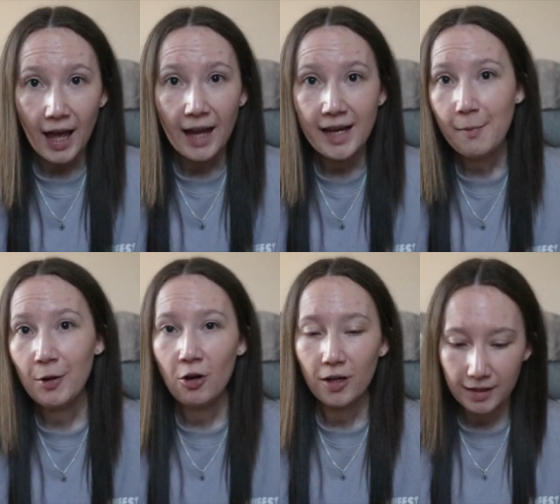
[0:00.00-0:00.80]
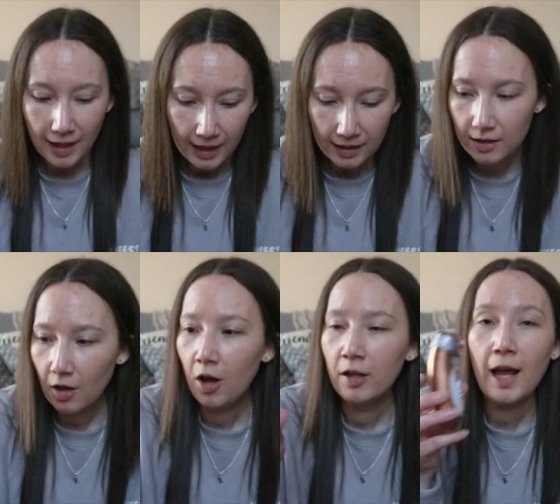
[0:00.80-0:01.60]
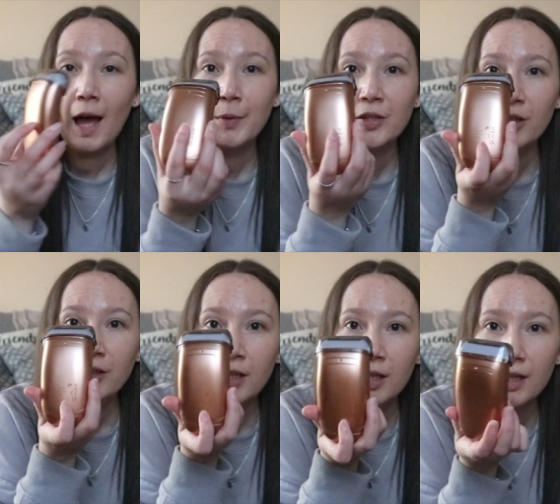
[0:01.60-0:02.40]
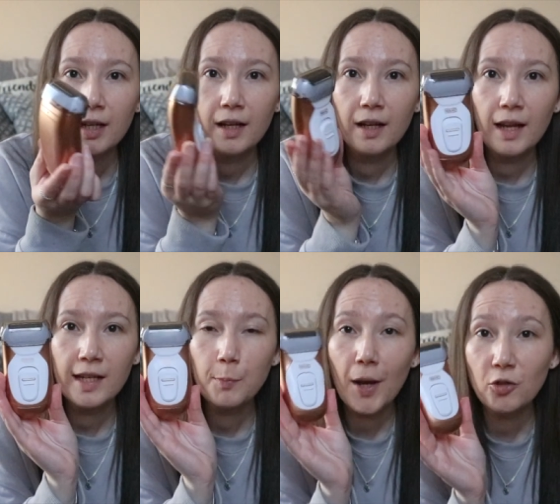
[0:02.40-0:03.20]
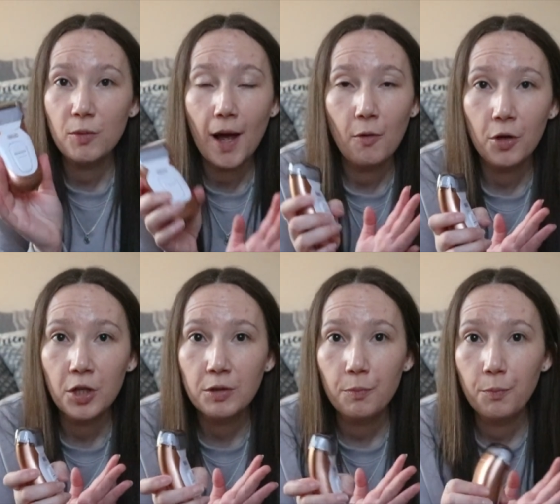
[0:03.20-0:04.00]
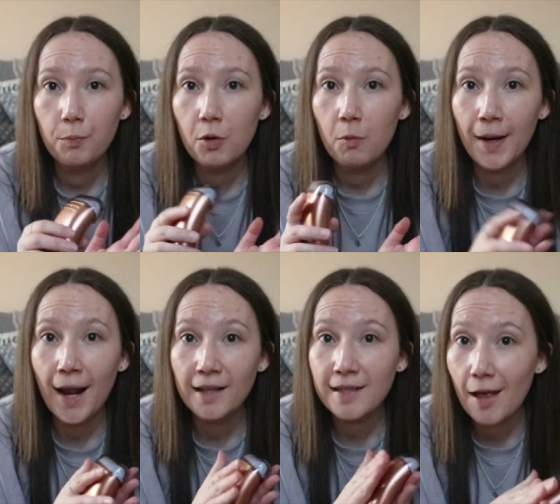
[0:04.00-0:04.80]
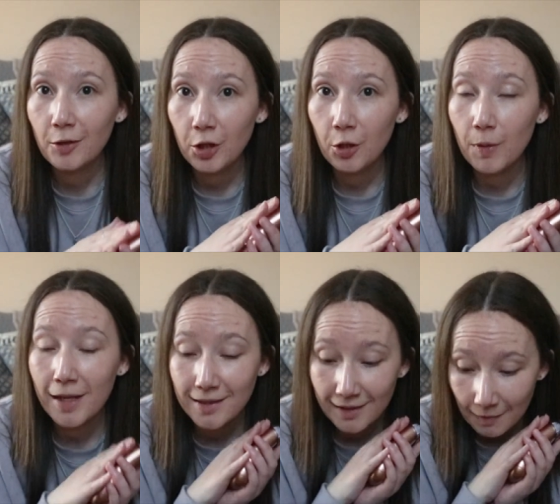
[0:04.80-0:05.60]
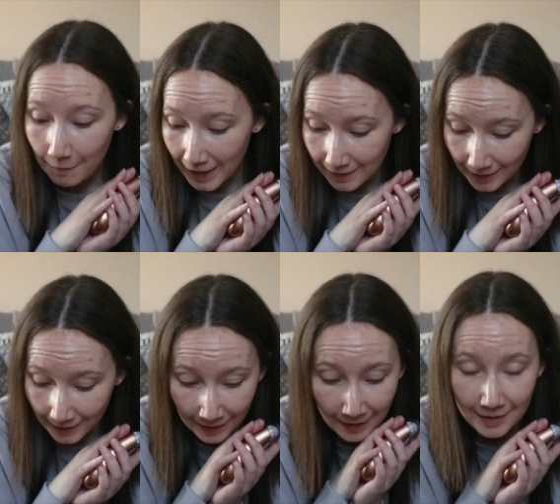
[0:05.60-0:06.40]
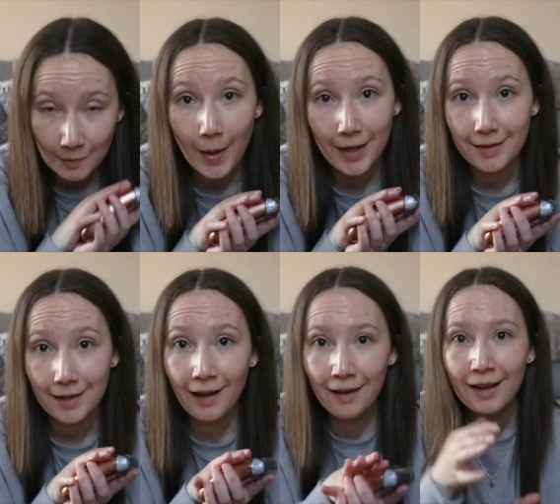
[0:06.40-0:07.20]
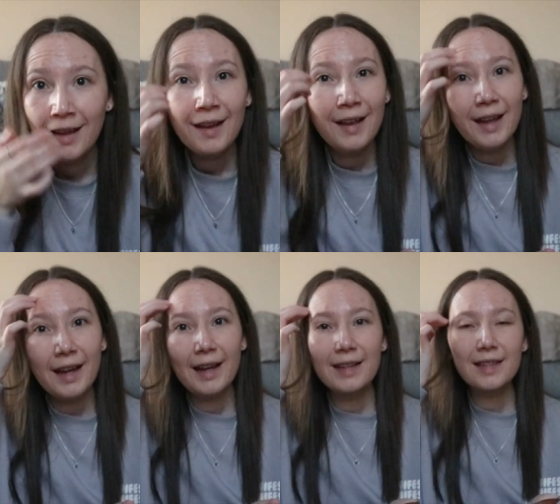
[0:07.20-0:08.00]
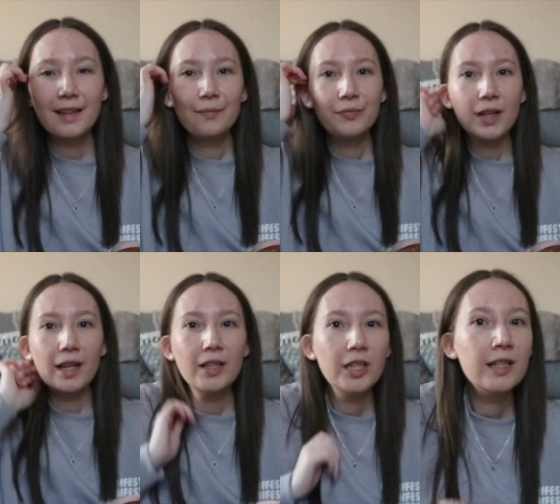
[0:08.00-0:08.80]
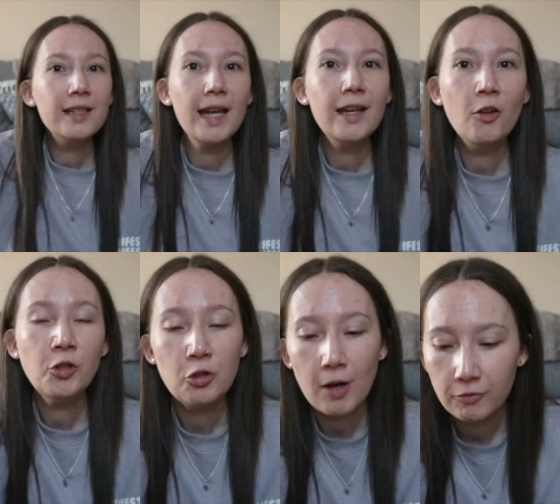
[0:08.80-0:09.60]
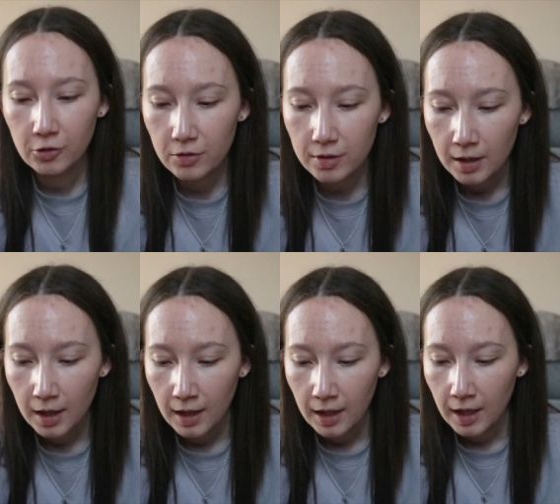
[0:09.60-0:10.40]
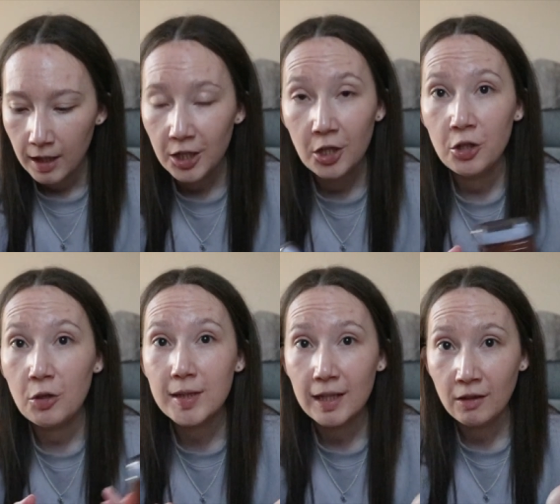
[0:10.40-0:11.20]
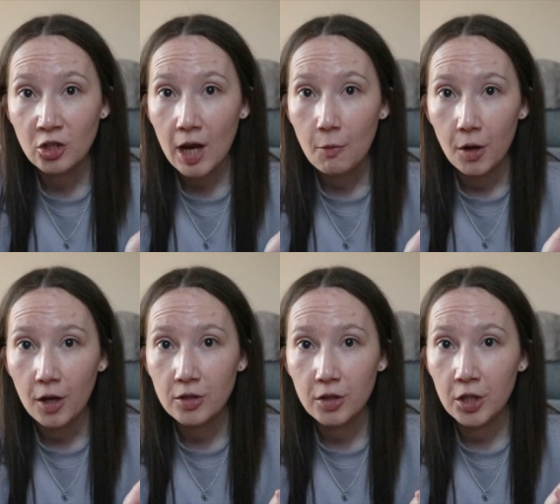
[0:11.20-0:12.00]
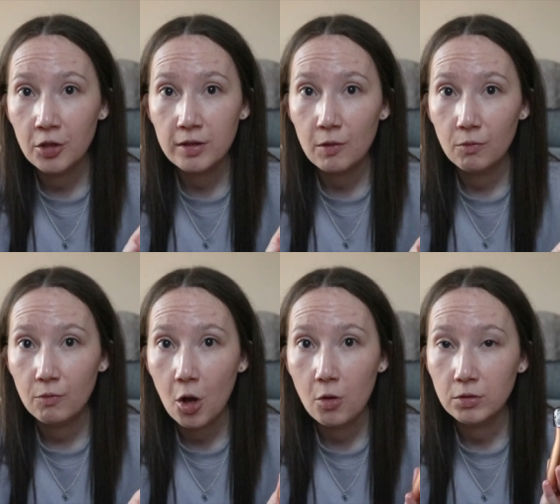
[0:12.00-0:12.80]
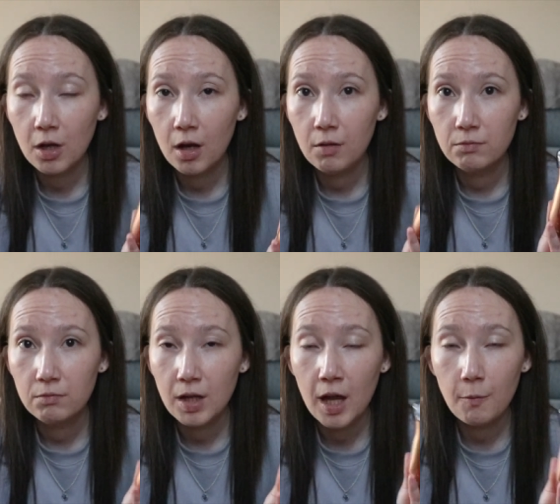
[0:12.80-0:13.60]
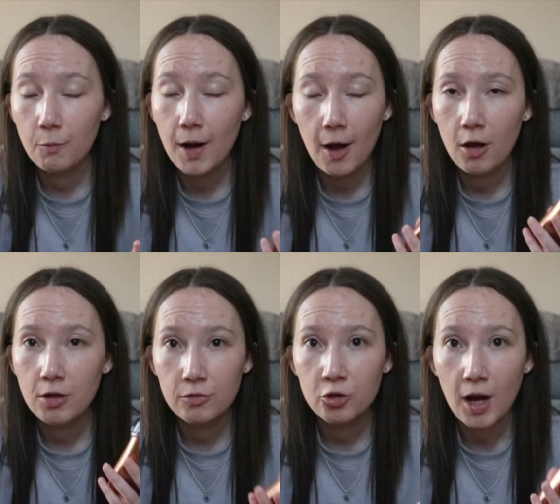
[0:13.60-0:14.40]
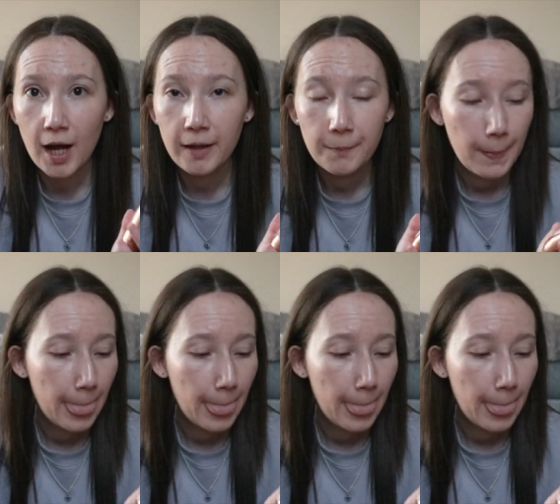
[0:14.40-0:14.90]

I came across this on Amazon. It's battery powered, but when I tell you, it is amazing. It is amazing. You can take it on your travels. You can use it in the shower, so you can use it cold or wet or dry.